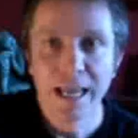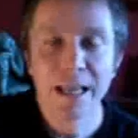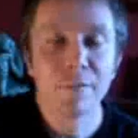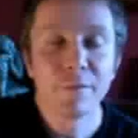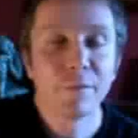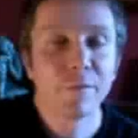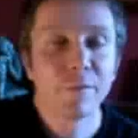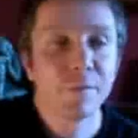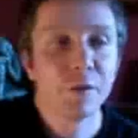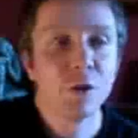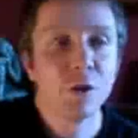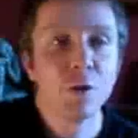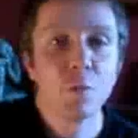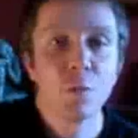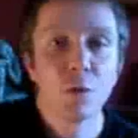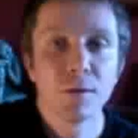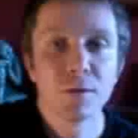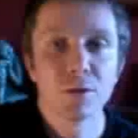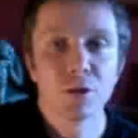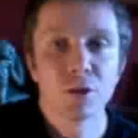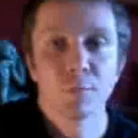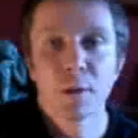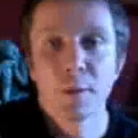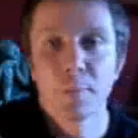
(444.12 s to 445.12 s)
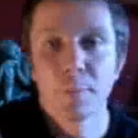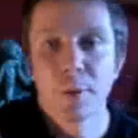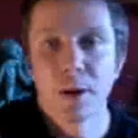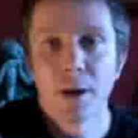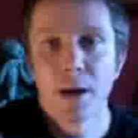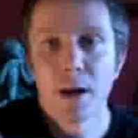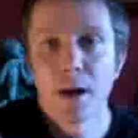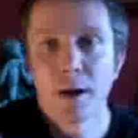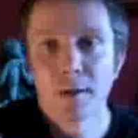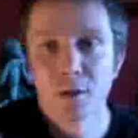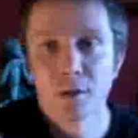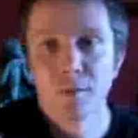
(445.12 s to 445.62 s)
If you want to be
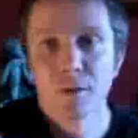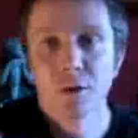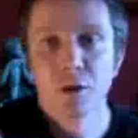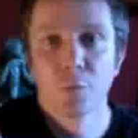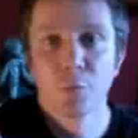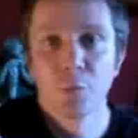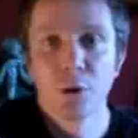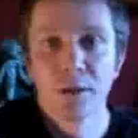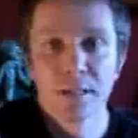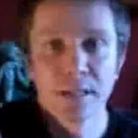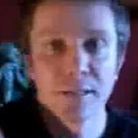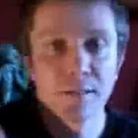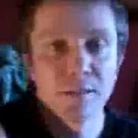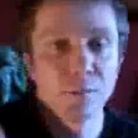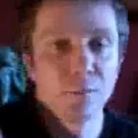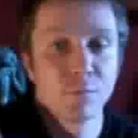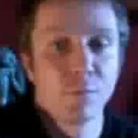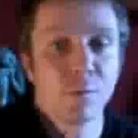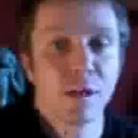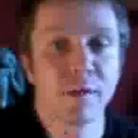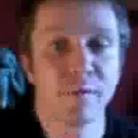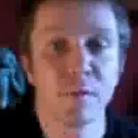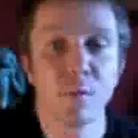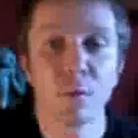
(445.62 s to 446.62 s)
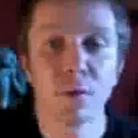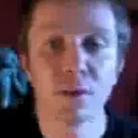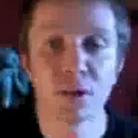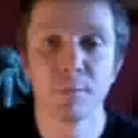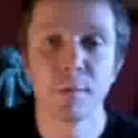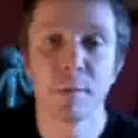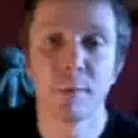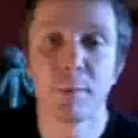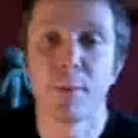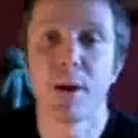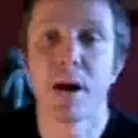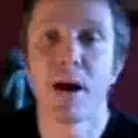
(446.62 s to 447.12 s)
part of the communities, if you want
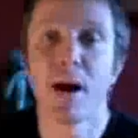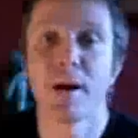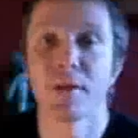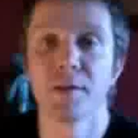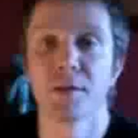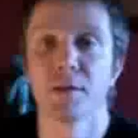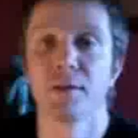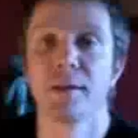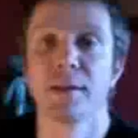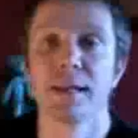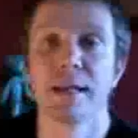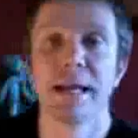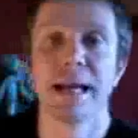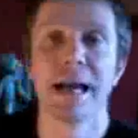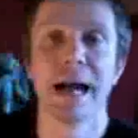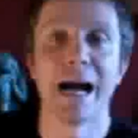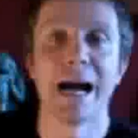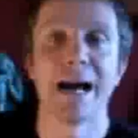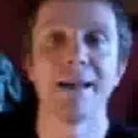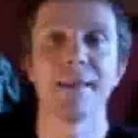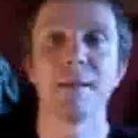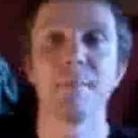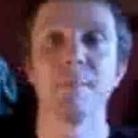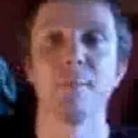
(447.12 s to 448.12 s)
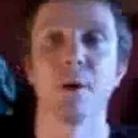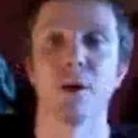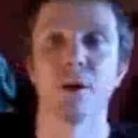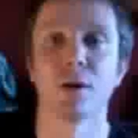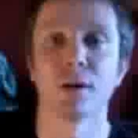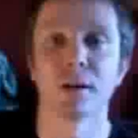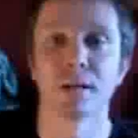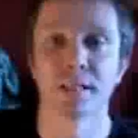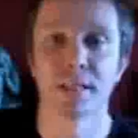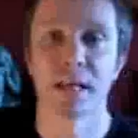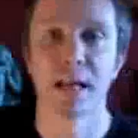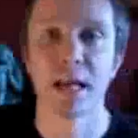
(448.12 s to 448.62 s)
to be part of the other
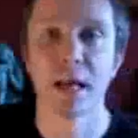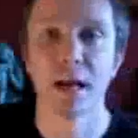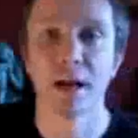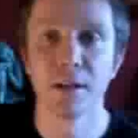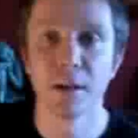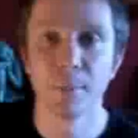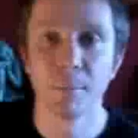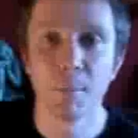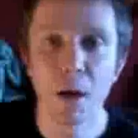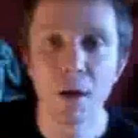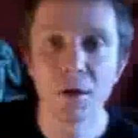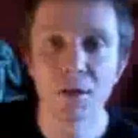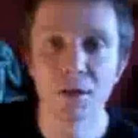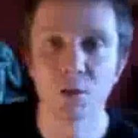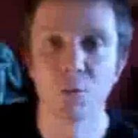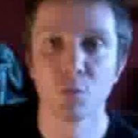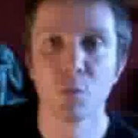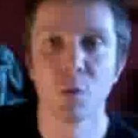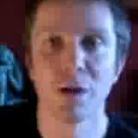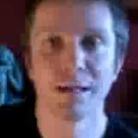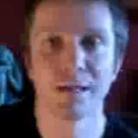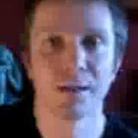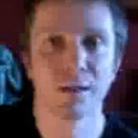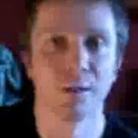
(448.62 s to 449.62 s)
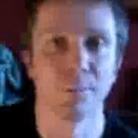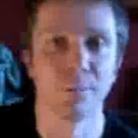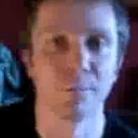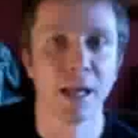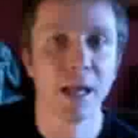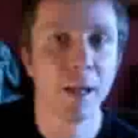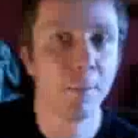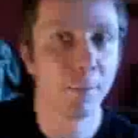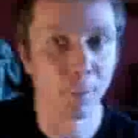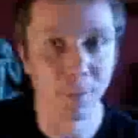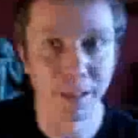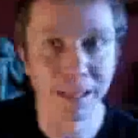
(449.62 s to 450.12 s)
box, you're most welcome.
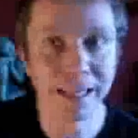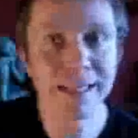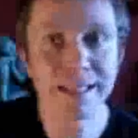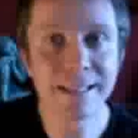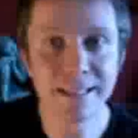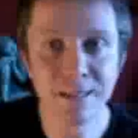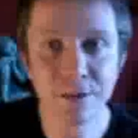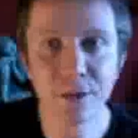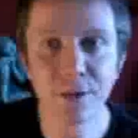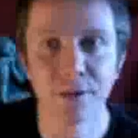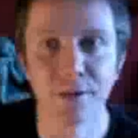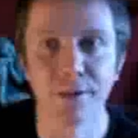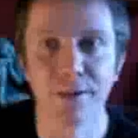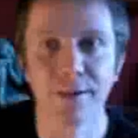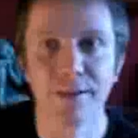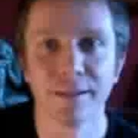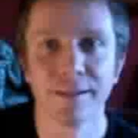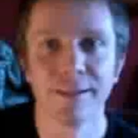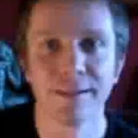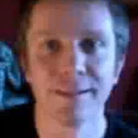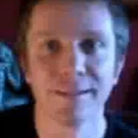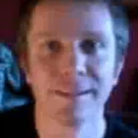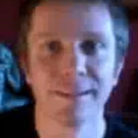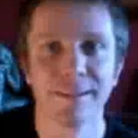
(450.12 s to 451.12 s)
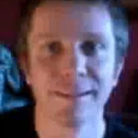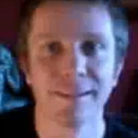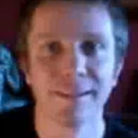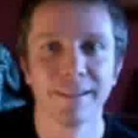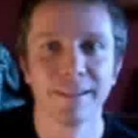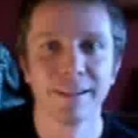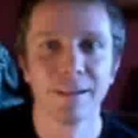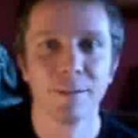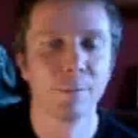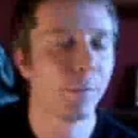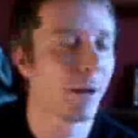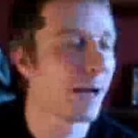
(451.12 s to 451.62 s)
Please do.
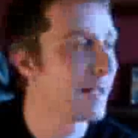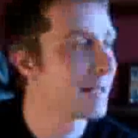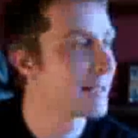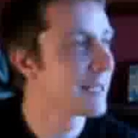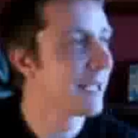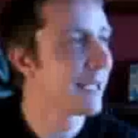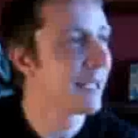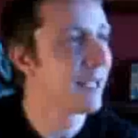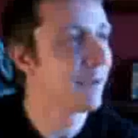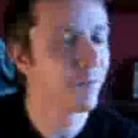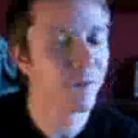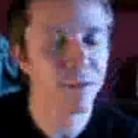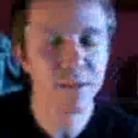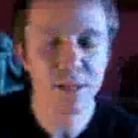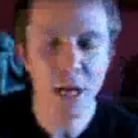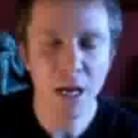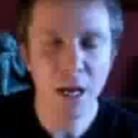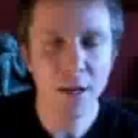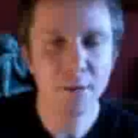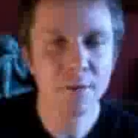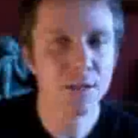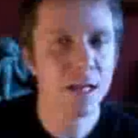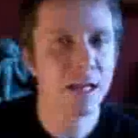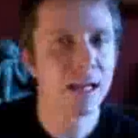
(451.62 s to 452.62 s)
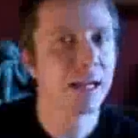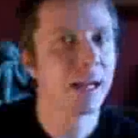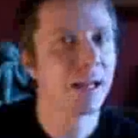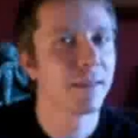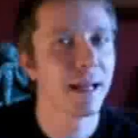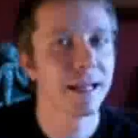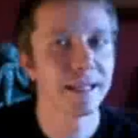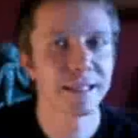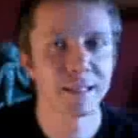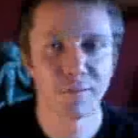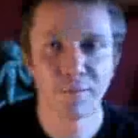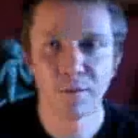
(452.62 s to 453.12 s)
But if you don't,
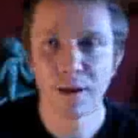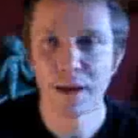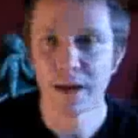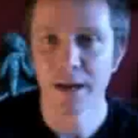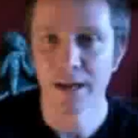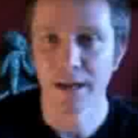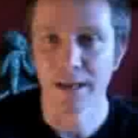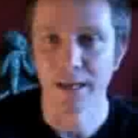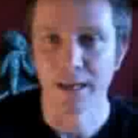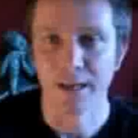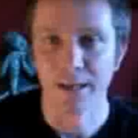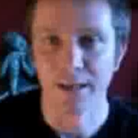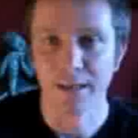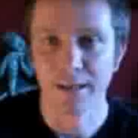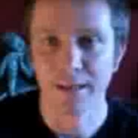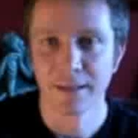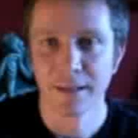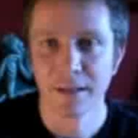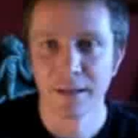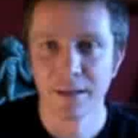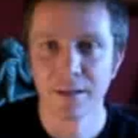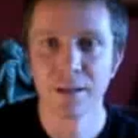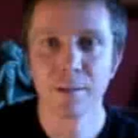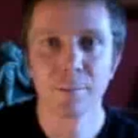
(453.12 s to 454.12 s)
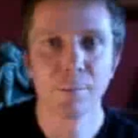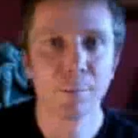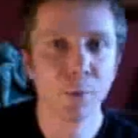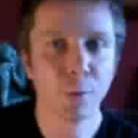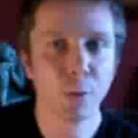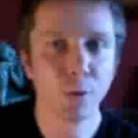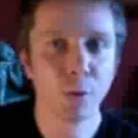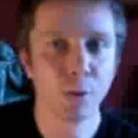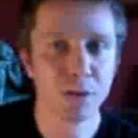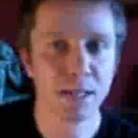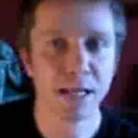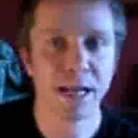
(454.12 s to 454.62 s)
that's fine. You
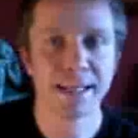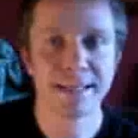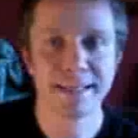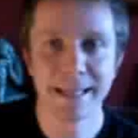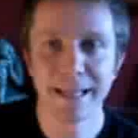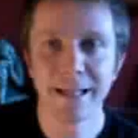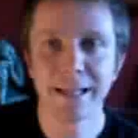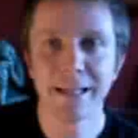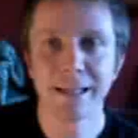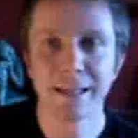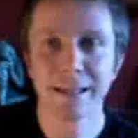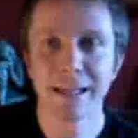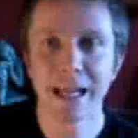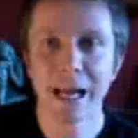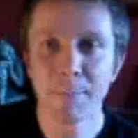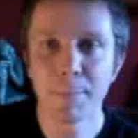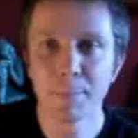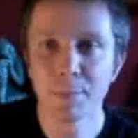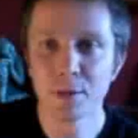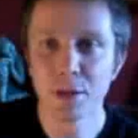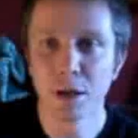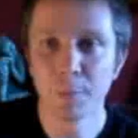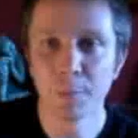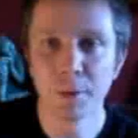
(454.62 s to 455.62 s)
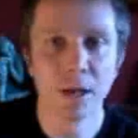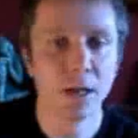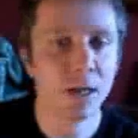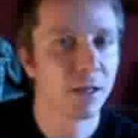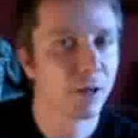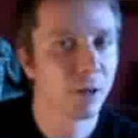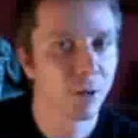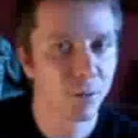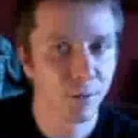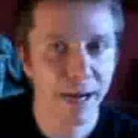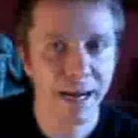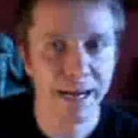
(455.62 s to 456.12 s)
bought a Dell laptop,
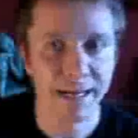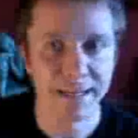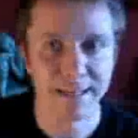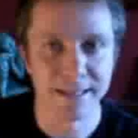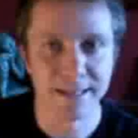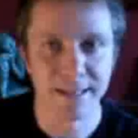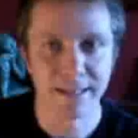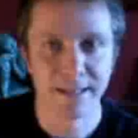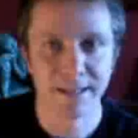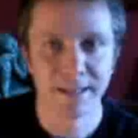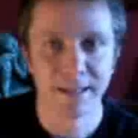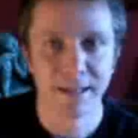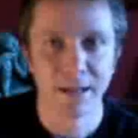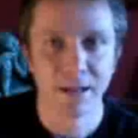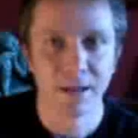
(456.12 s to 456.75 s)
great.